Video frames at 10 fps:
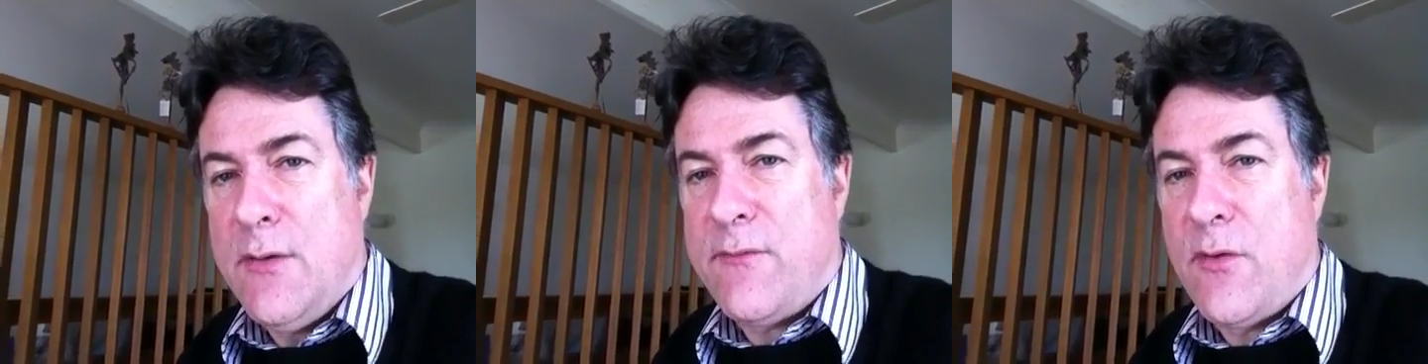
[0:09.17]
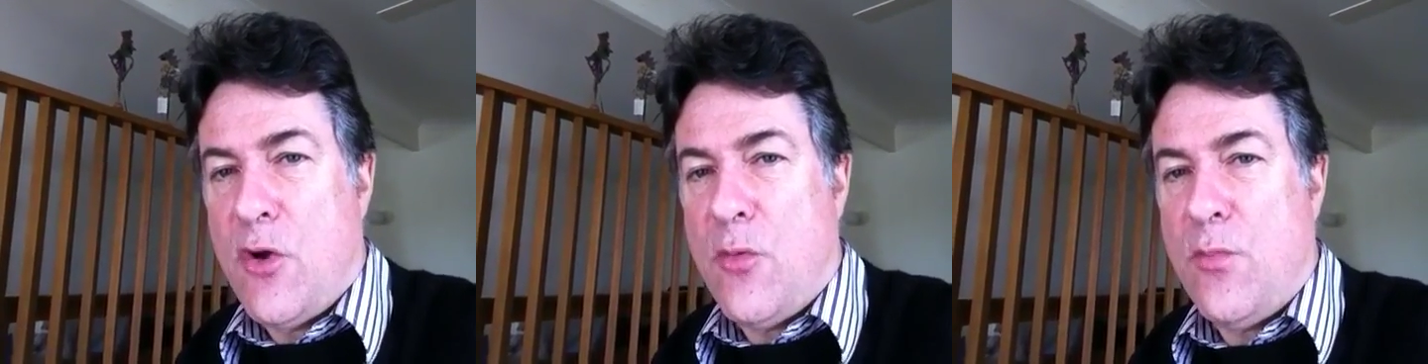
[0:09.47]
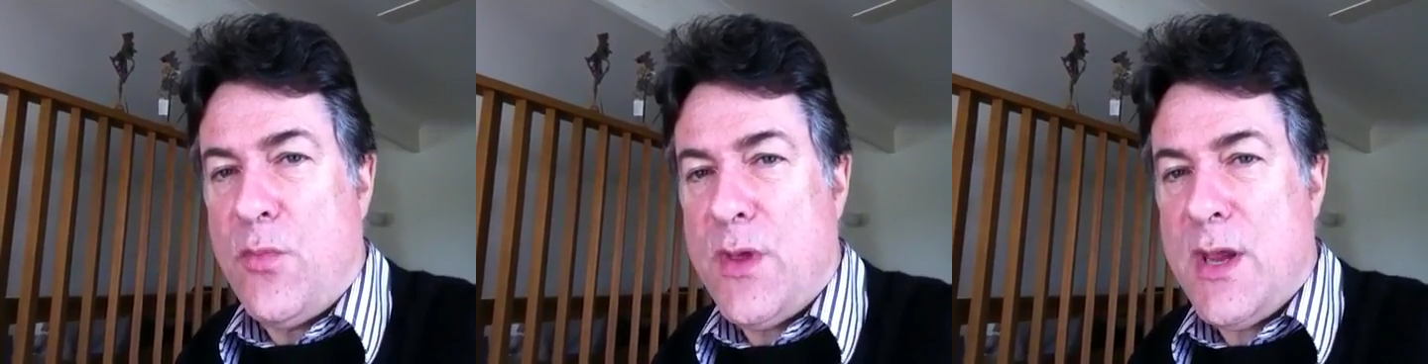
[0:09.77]

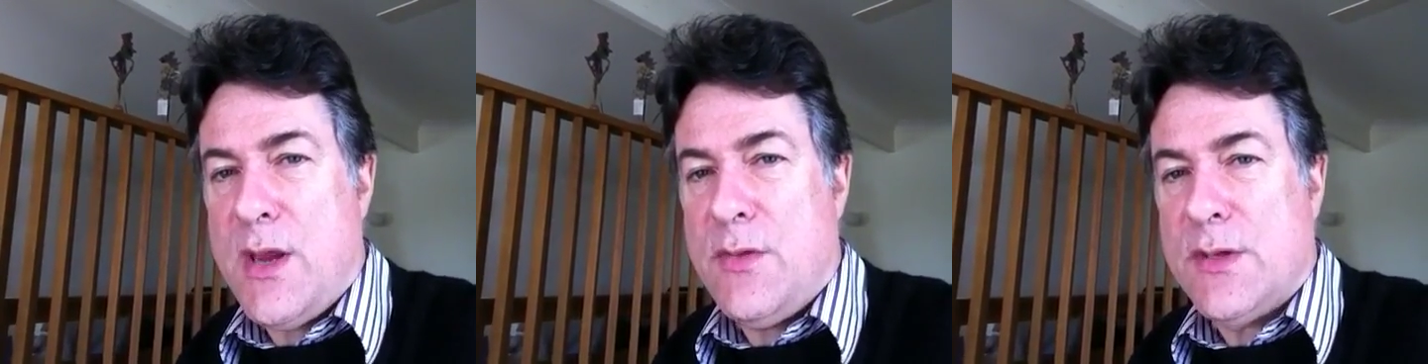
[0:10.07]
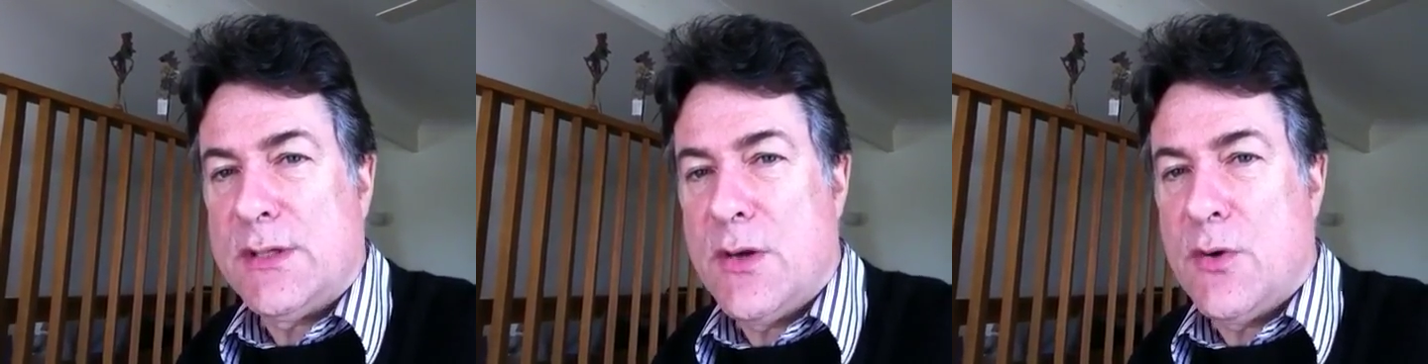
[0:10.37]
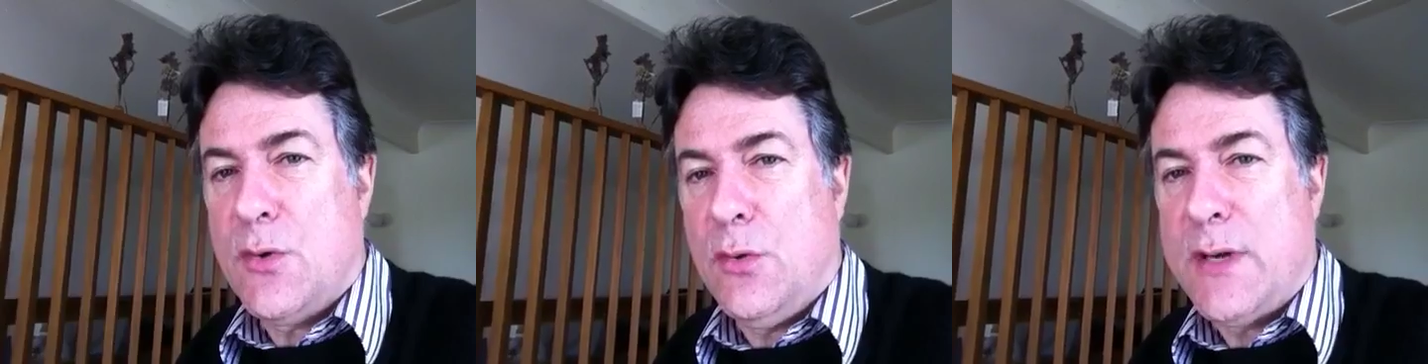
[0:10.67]
from the
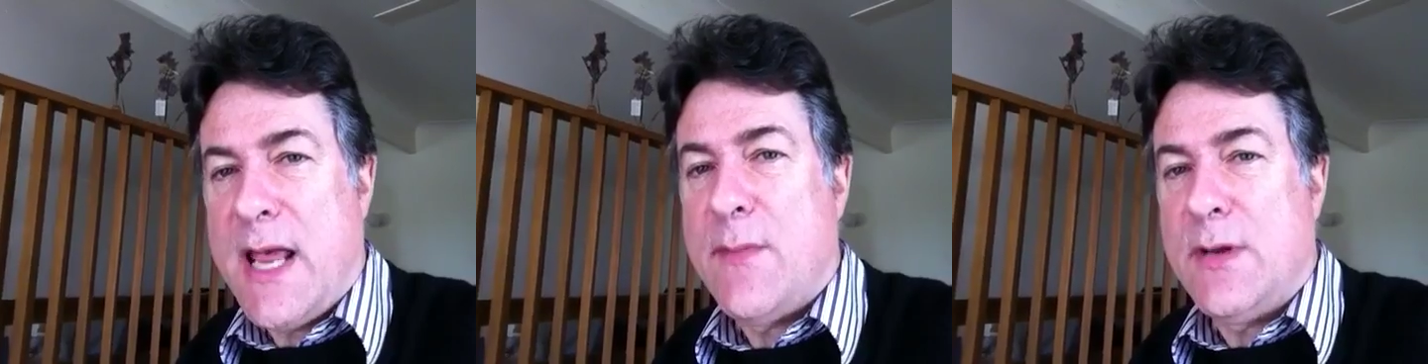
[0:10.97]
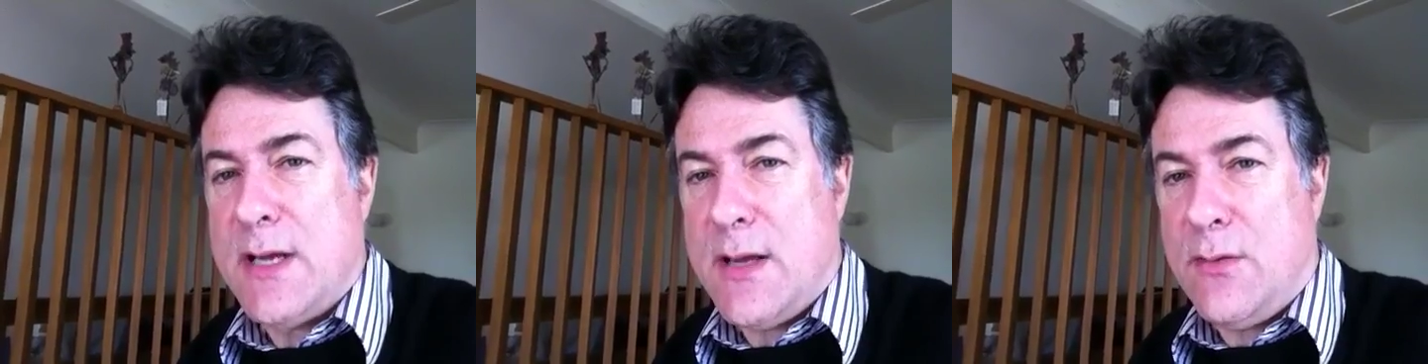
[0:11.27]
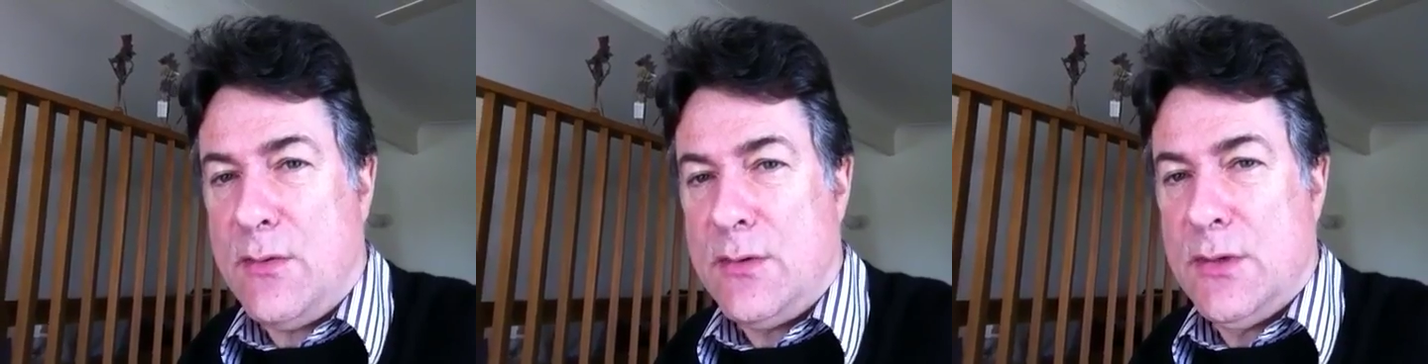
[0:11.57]
so-called
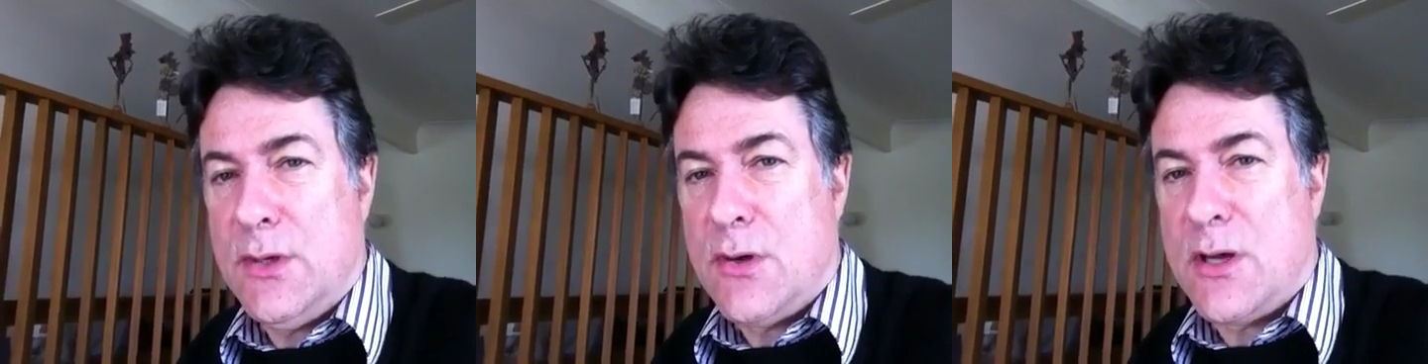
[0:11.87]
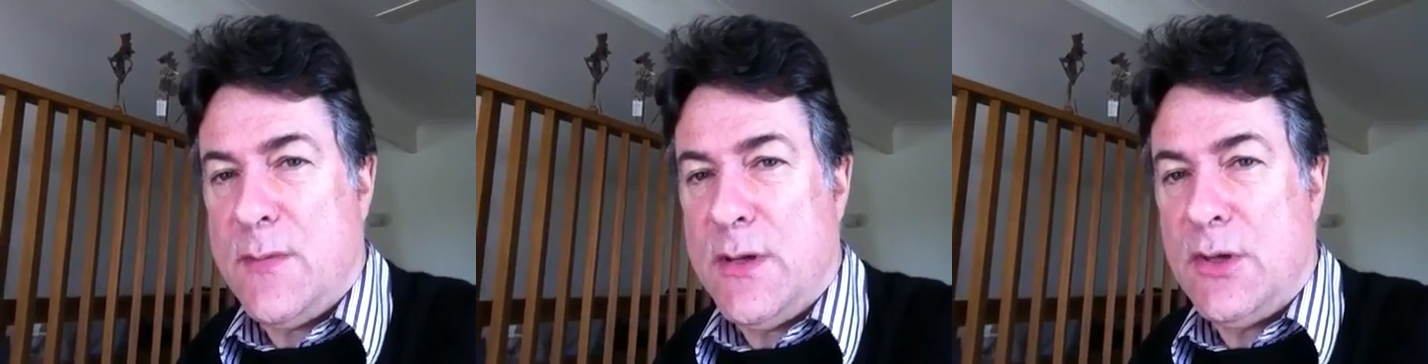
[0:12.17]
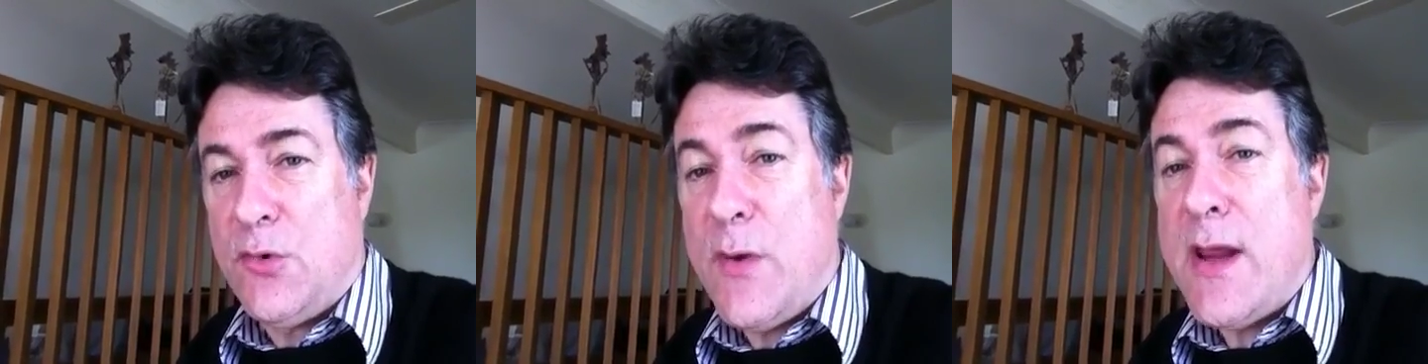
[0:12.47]
Amadown
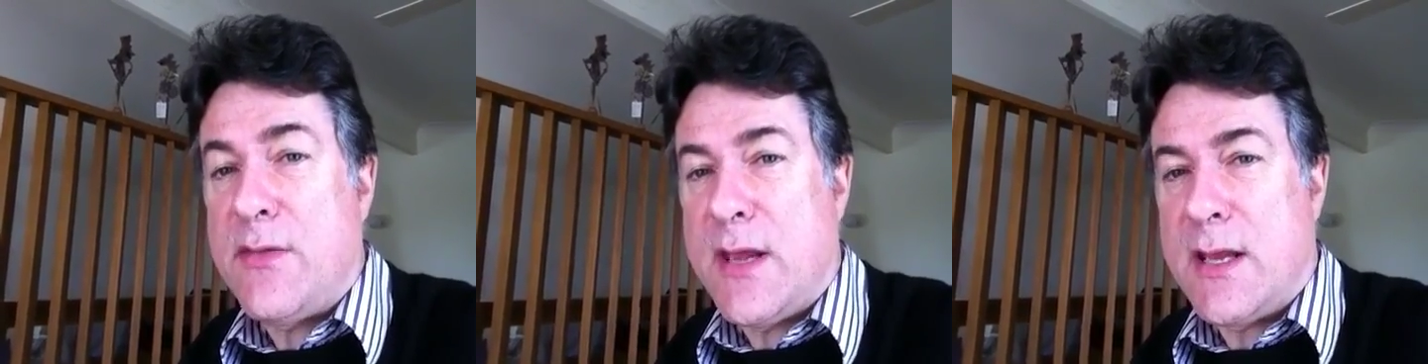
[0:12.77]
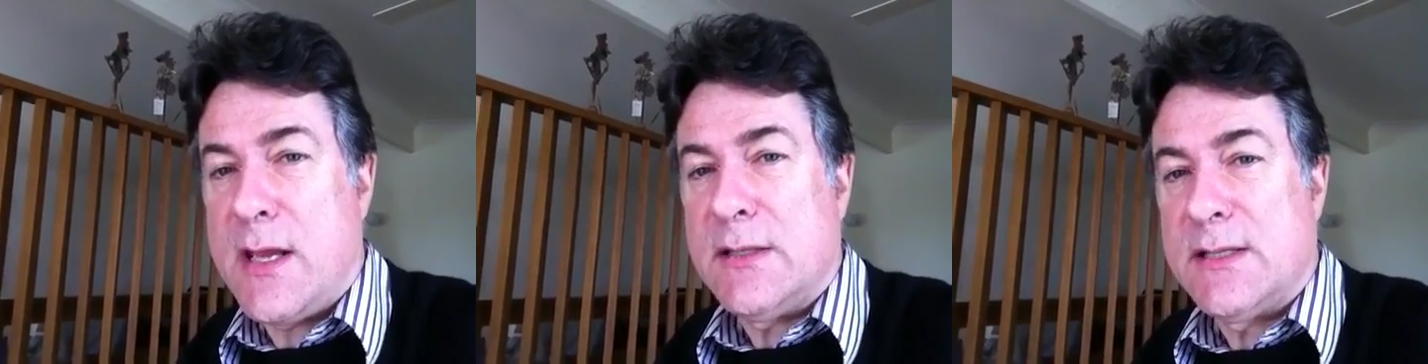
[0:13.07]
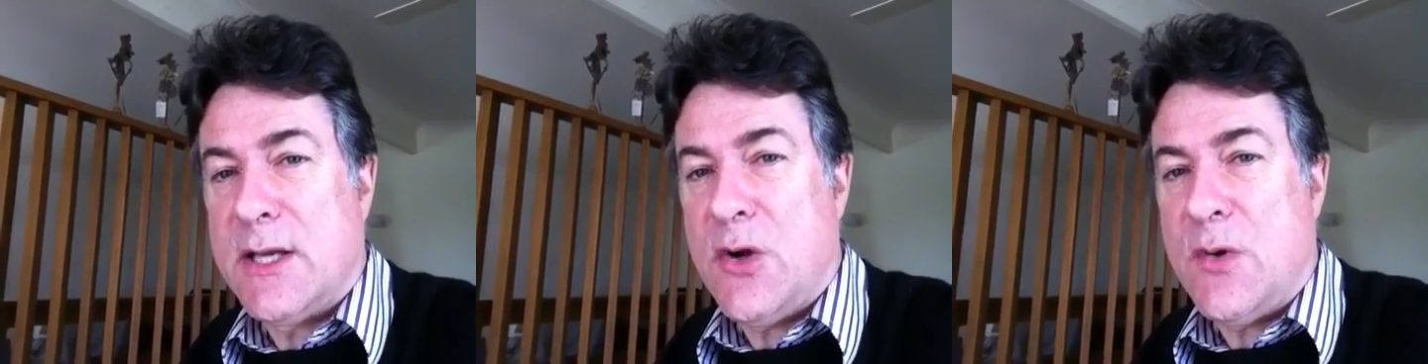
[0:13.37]
document, the Rethinking
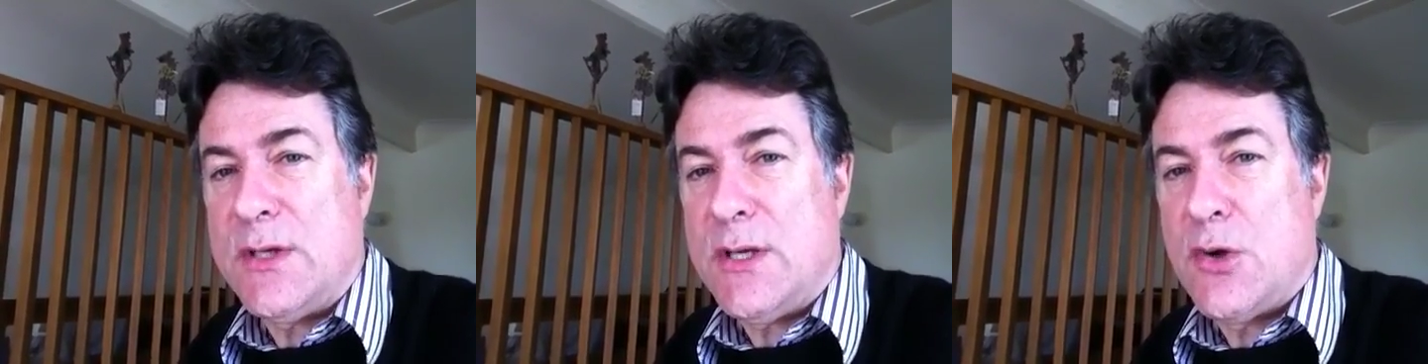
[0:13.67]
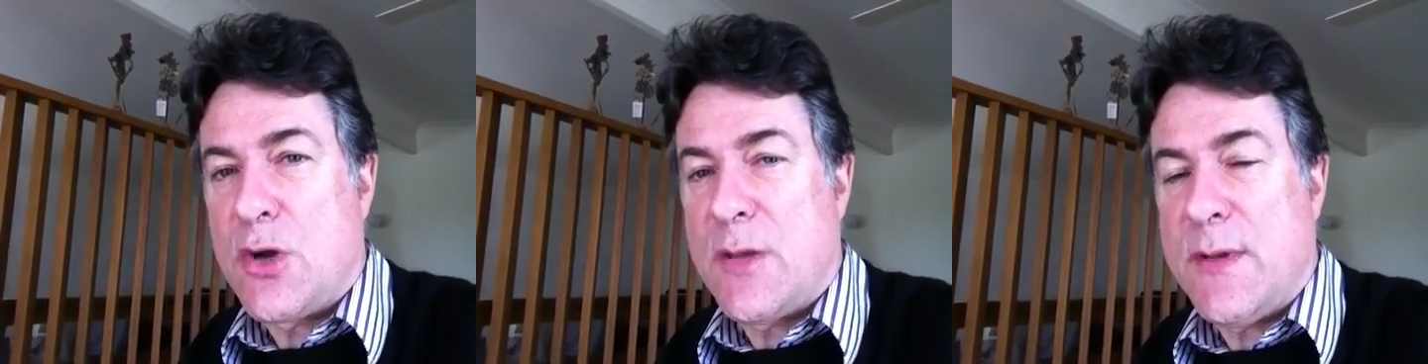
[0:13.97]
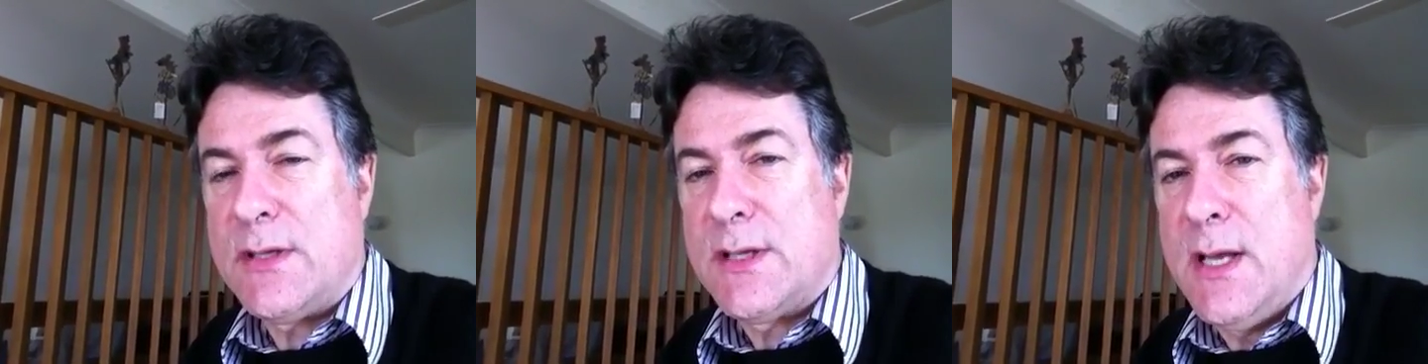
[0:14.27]
Security
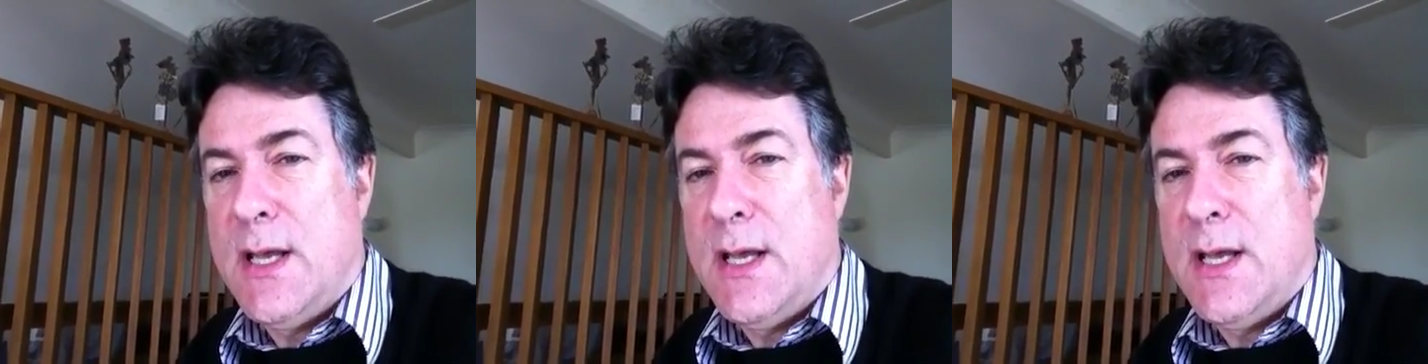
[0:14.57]
document.